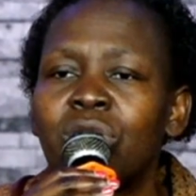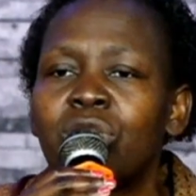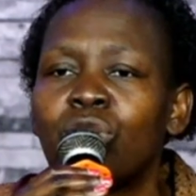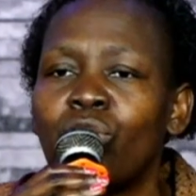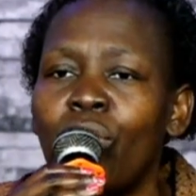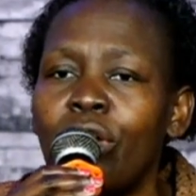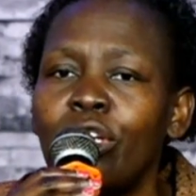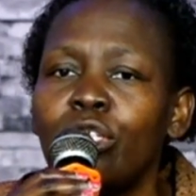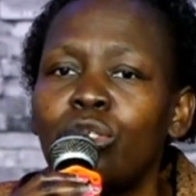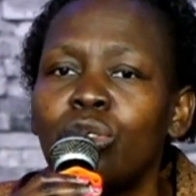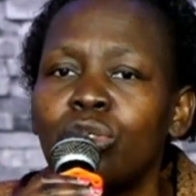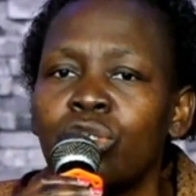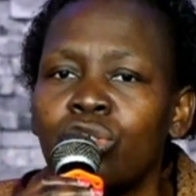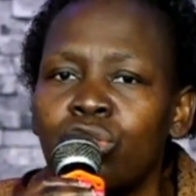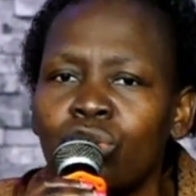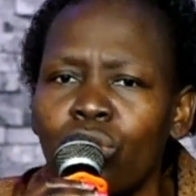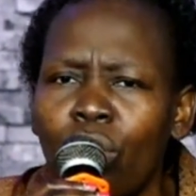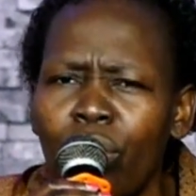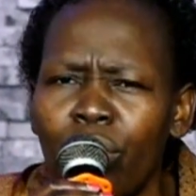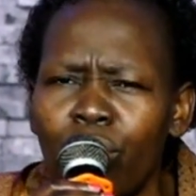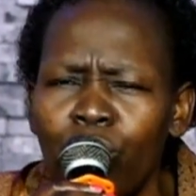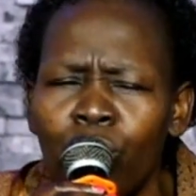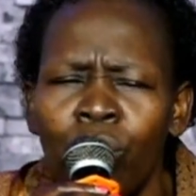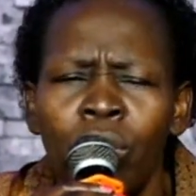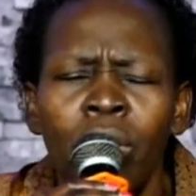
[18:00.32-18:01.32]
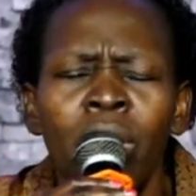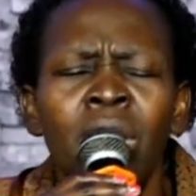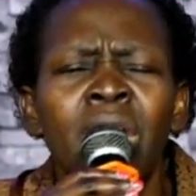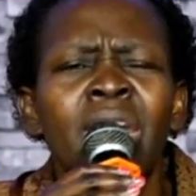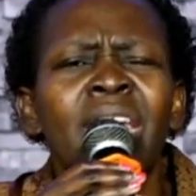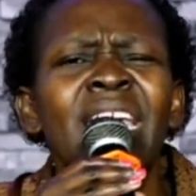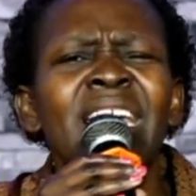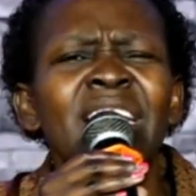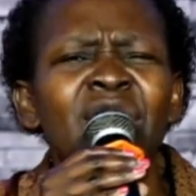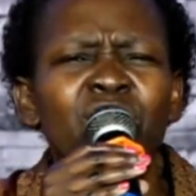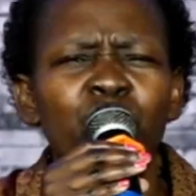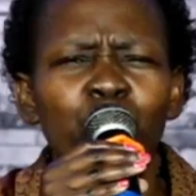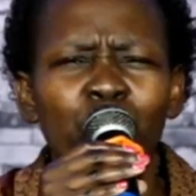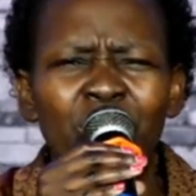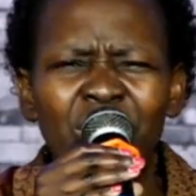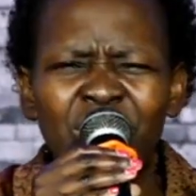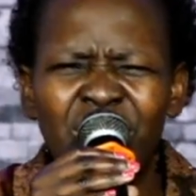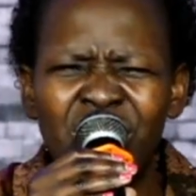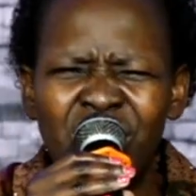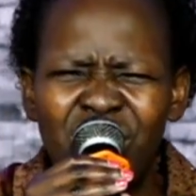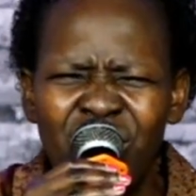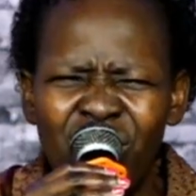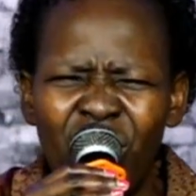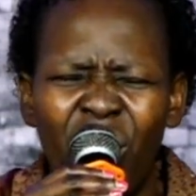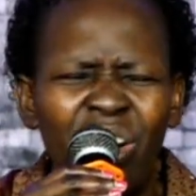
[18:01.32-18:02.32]
going to show you. It was
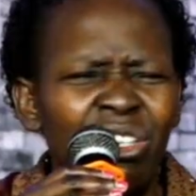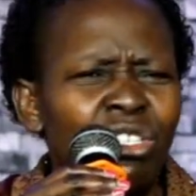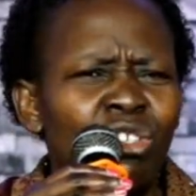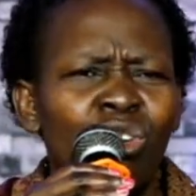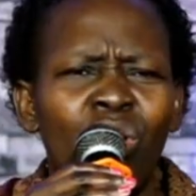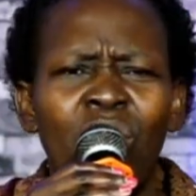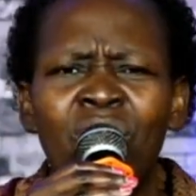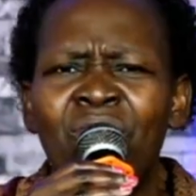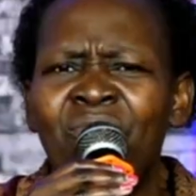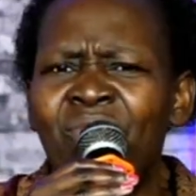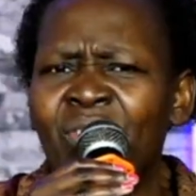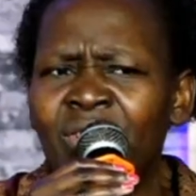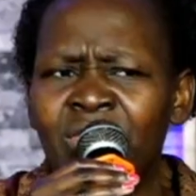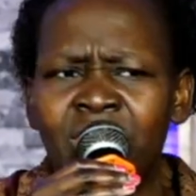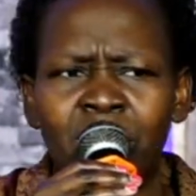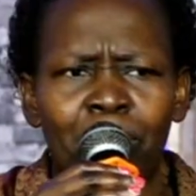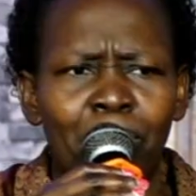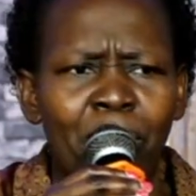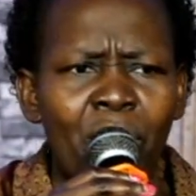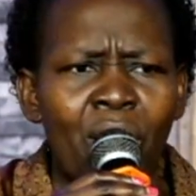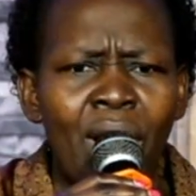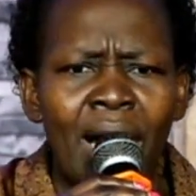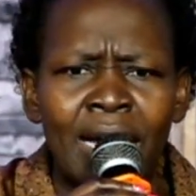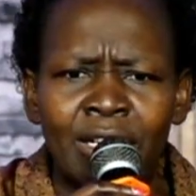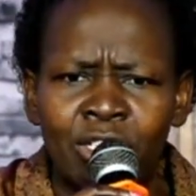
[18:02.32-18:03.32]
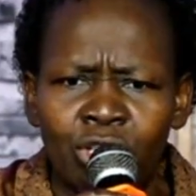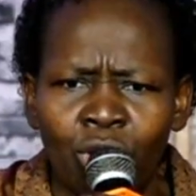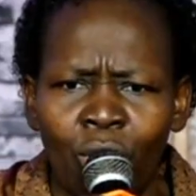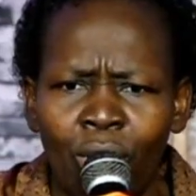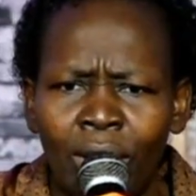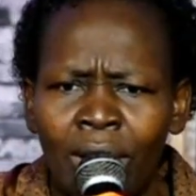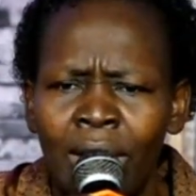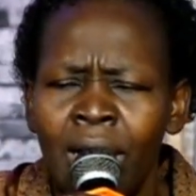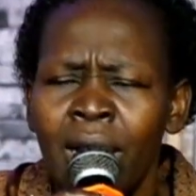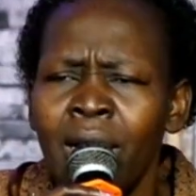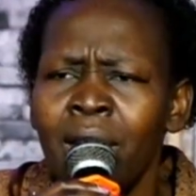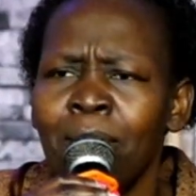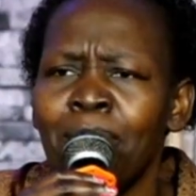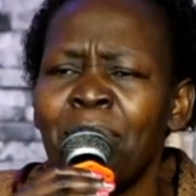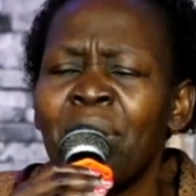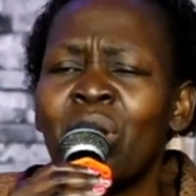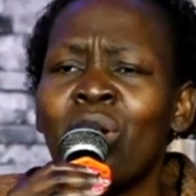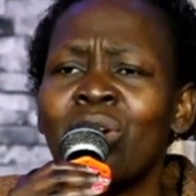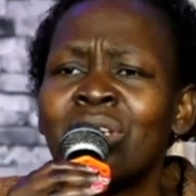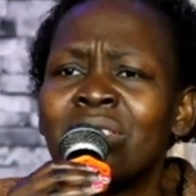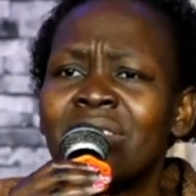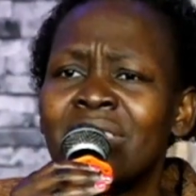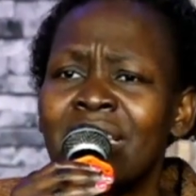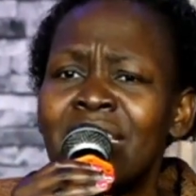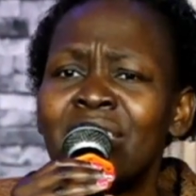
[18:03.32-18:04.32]
not comfortable at all
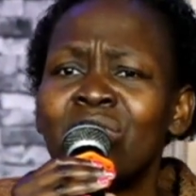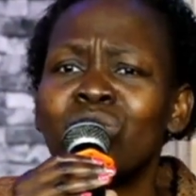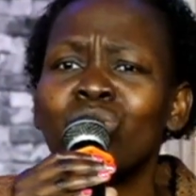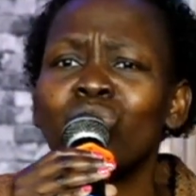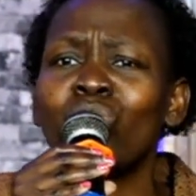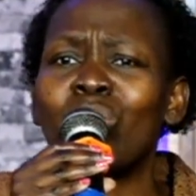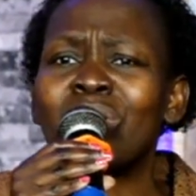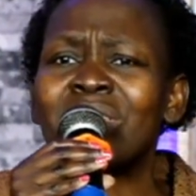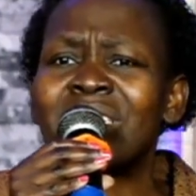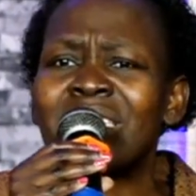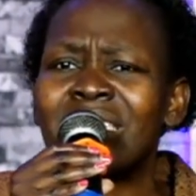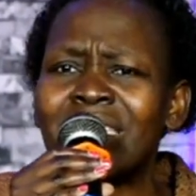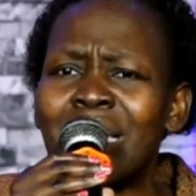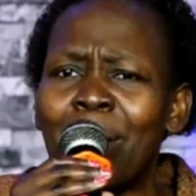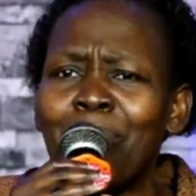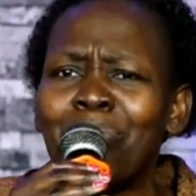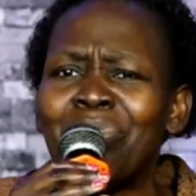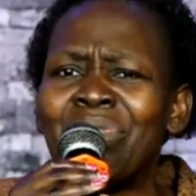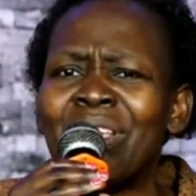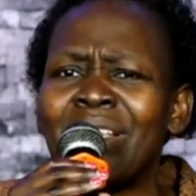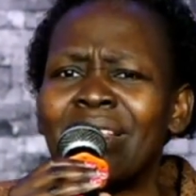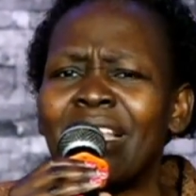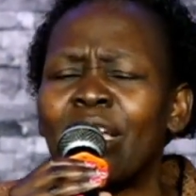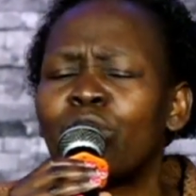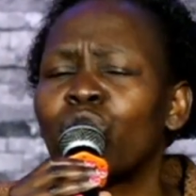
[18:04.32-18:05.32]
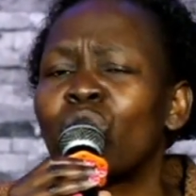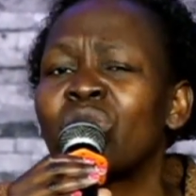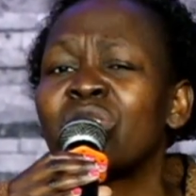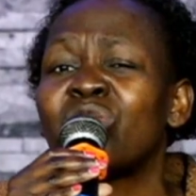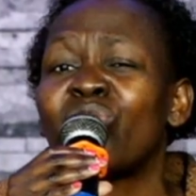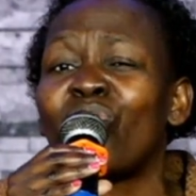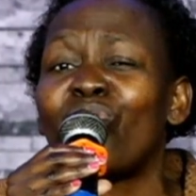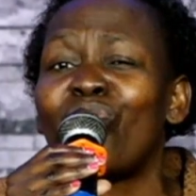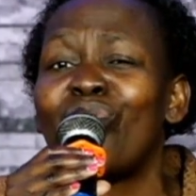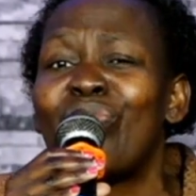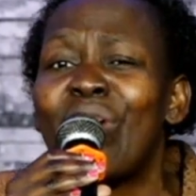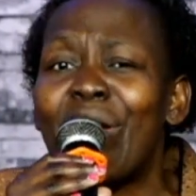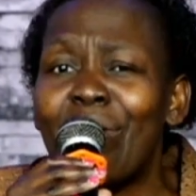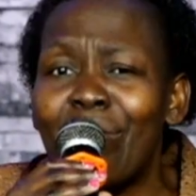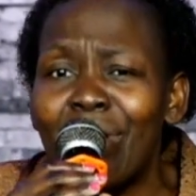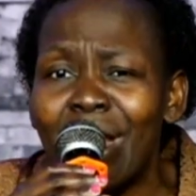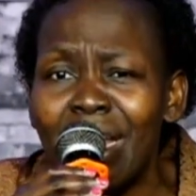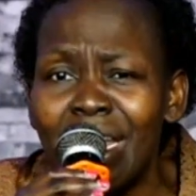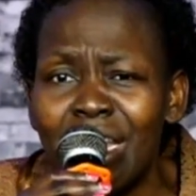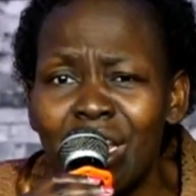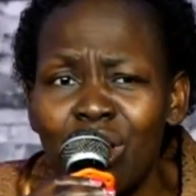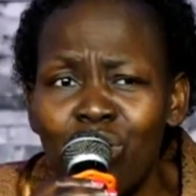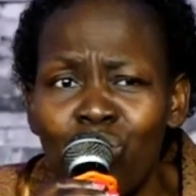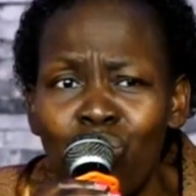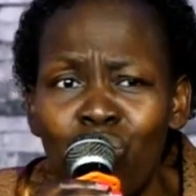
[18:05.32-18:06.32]
because this was something that was very
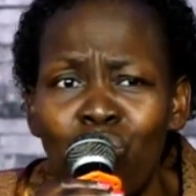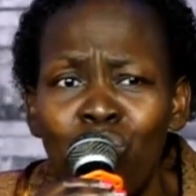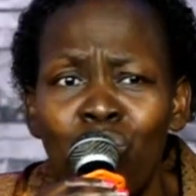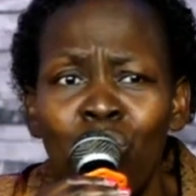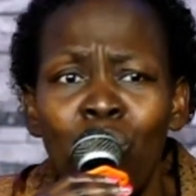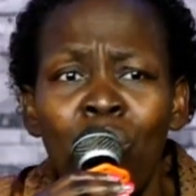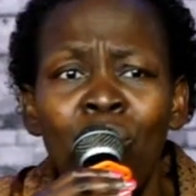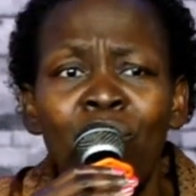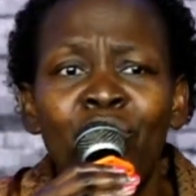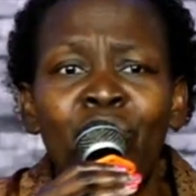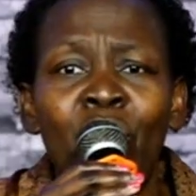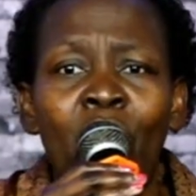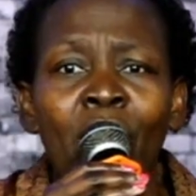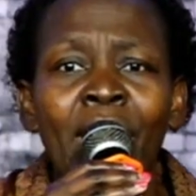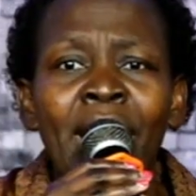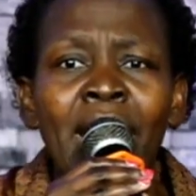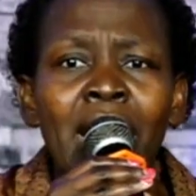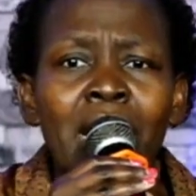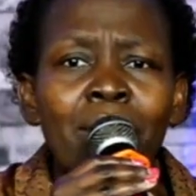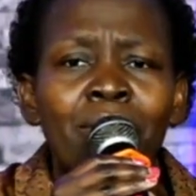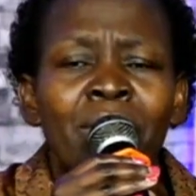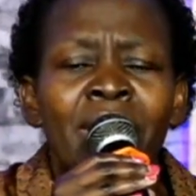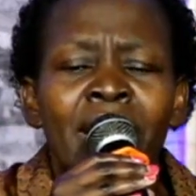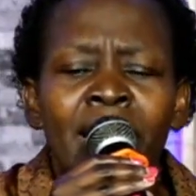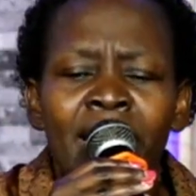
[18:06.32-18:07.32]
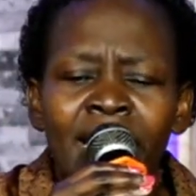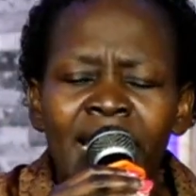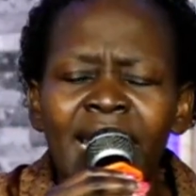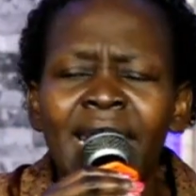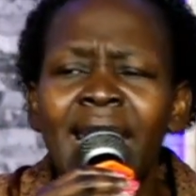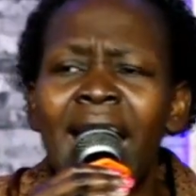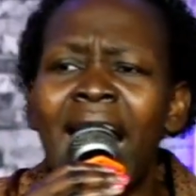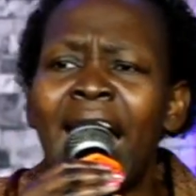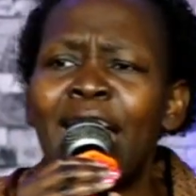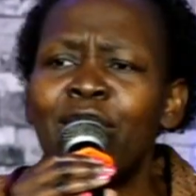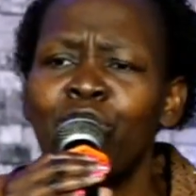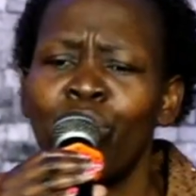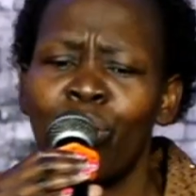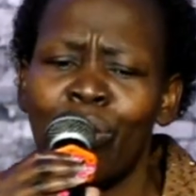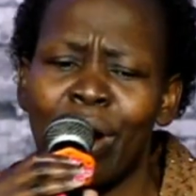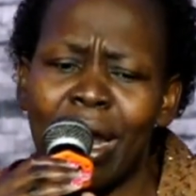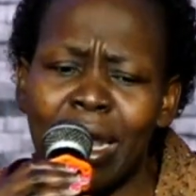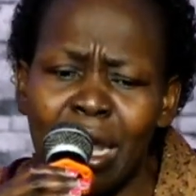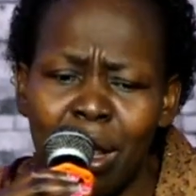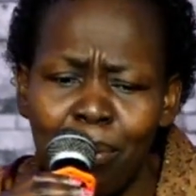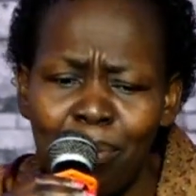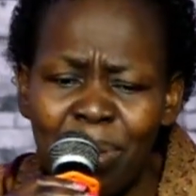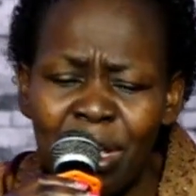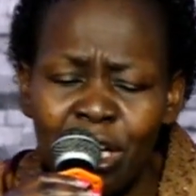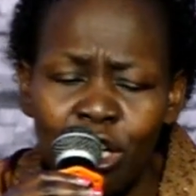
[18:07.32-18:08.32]
new for him. He had
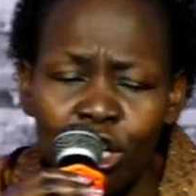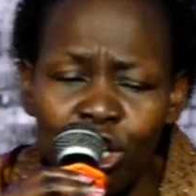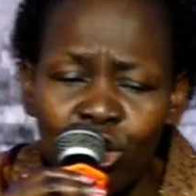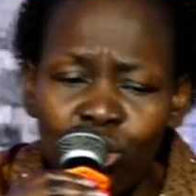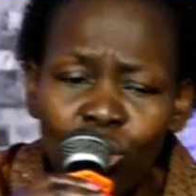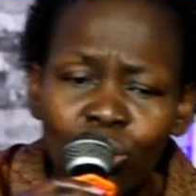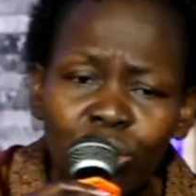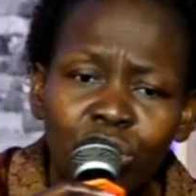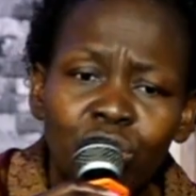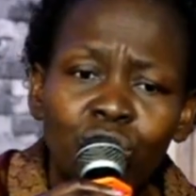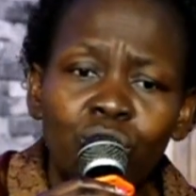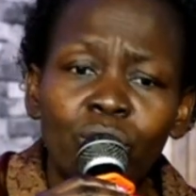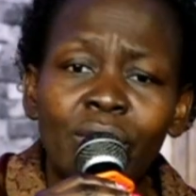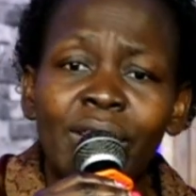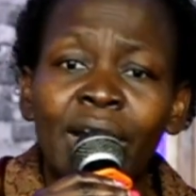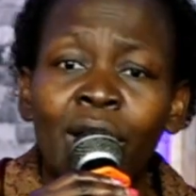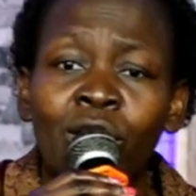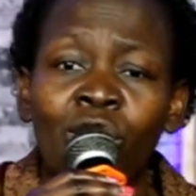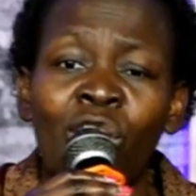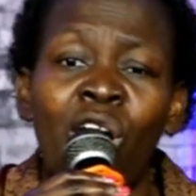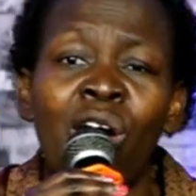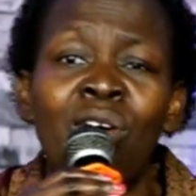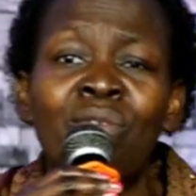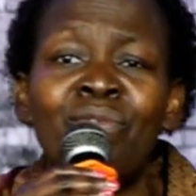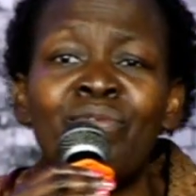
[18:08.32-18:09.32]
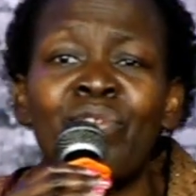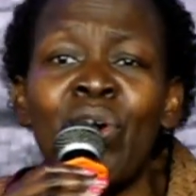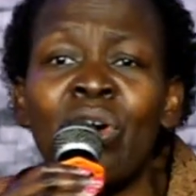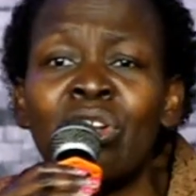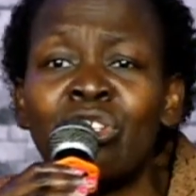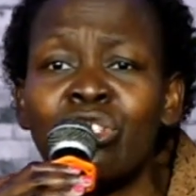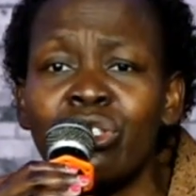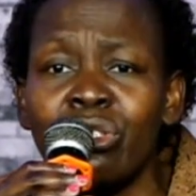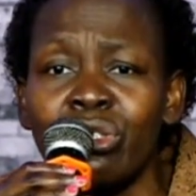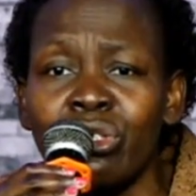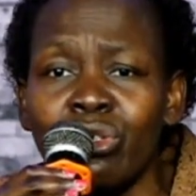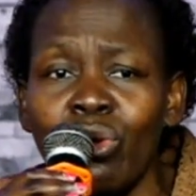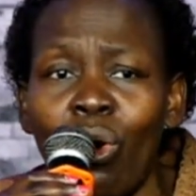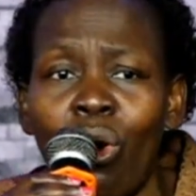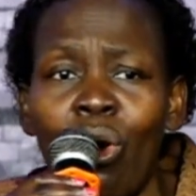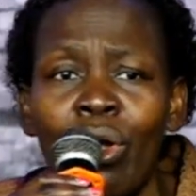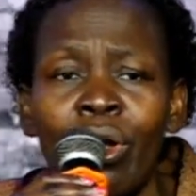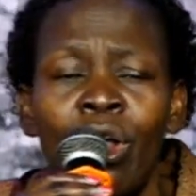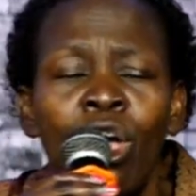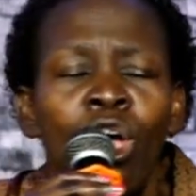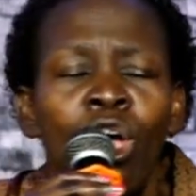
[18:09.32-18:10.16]
already been used to the comfort zone